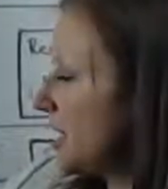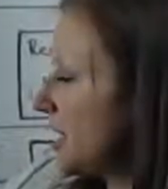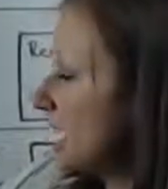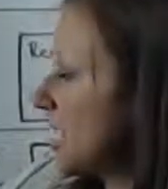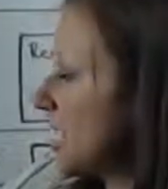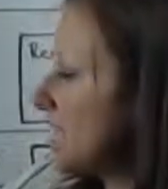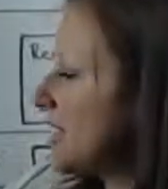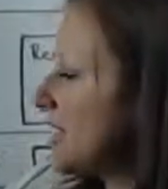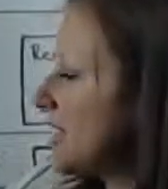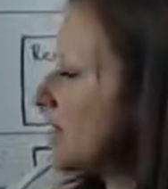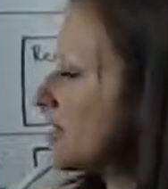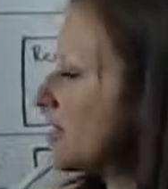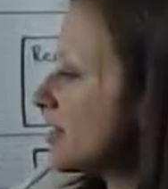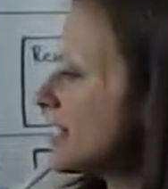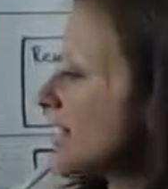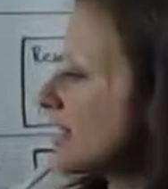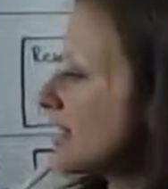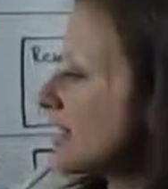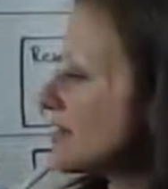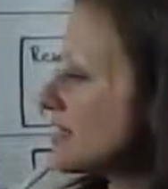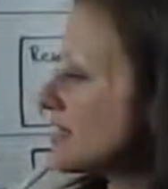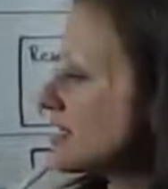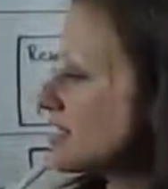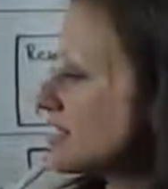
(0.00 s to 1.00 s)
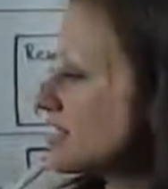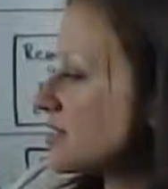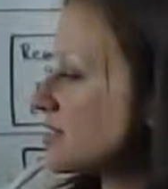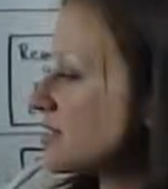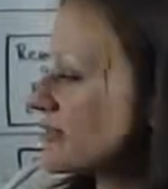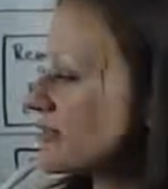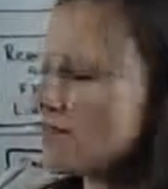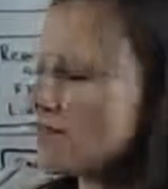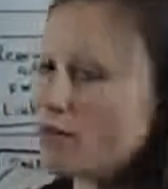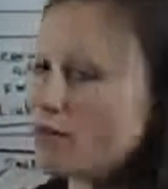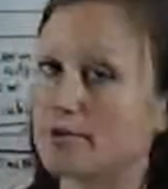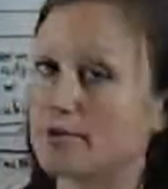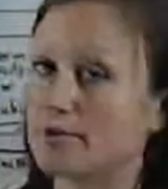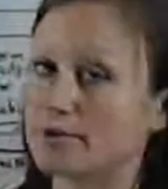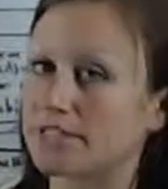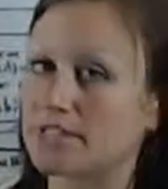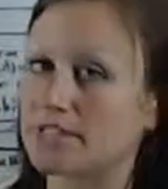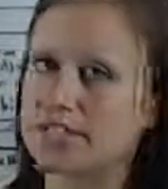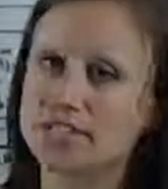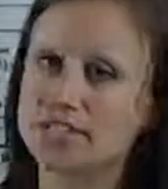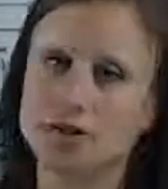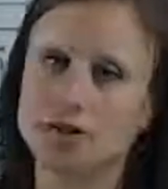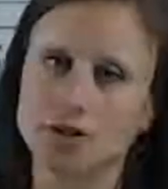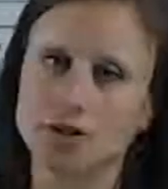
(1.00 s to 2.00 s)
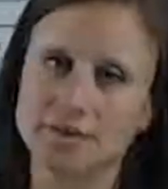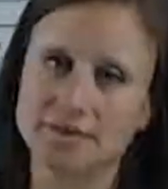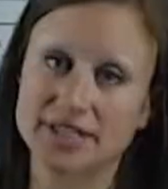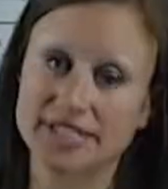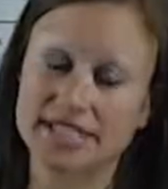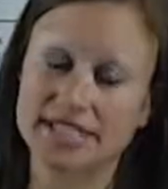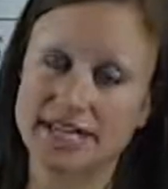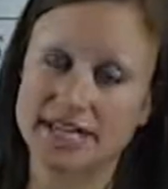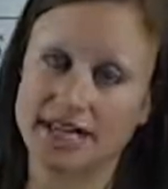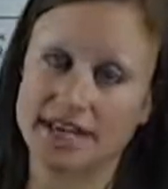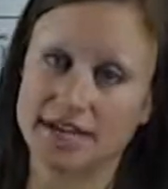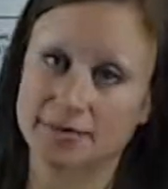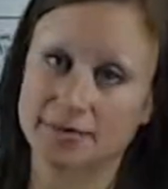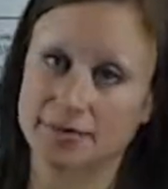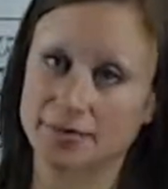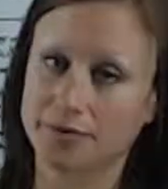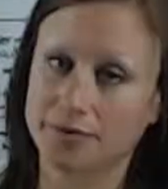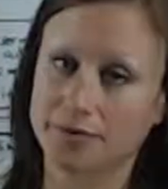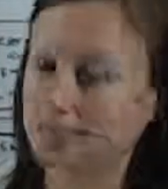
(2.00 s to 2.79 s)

And here an analysis is performed to determine the type.